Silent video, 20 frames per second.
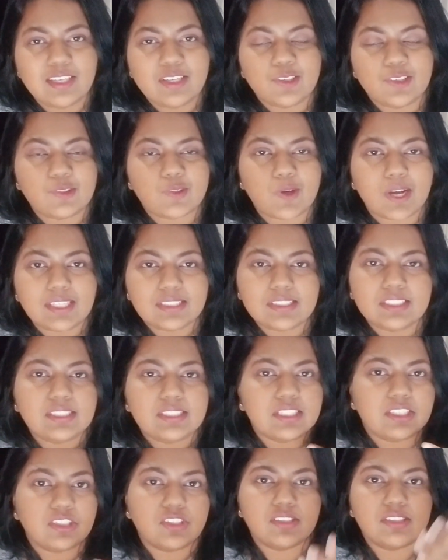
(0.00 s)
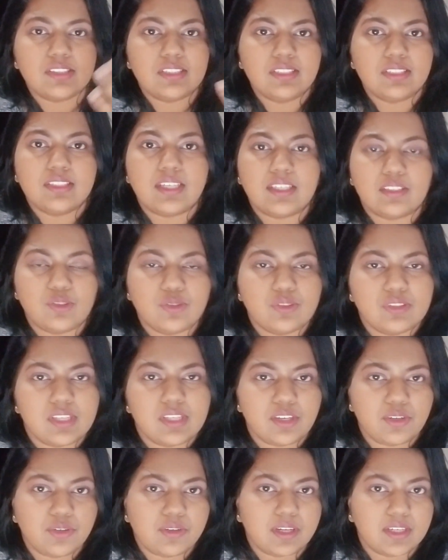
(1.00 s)
So I think they just did that to
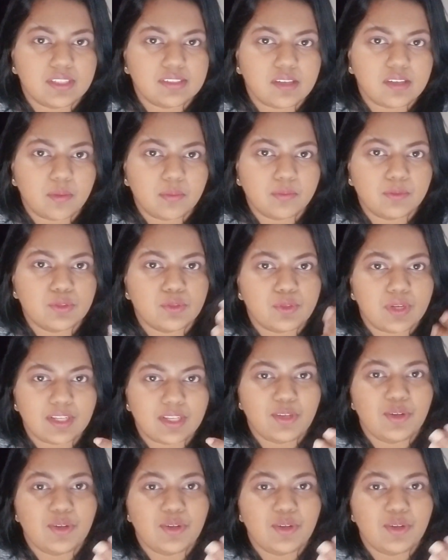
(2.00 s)
set you guys up so that